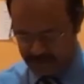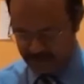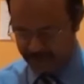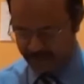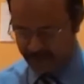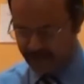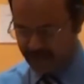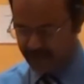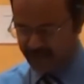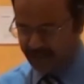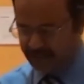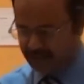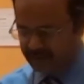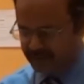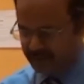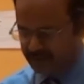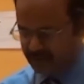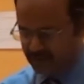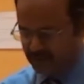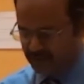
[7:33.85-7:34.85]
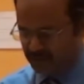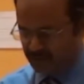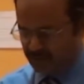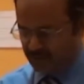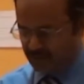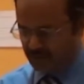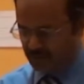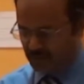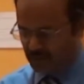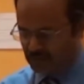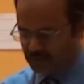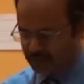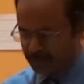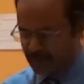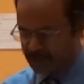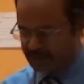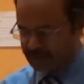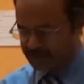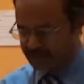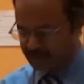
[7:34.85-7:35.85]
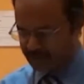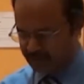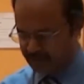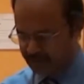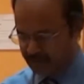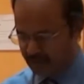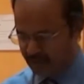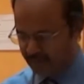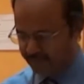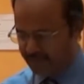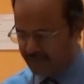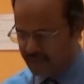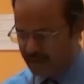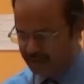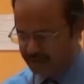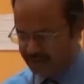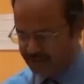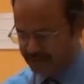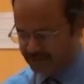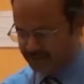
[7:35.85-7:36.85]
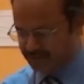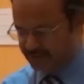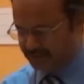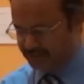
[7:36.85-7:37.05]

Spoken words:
speaker is Toastmaster Avinash.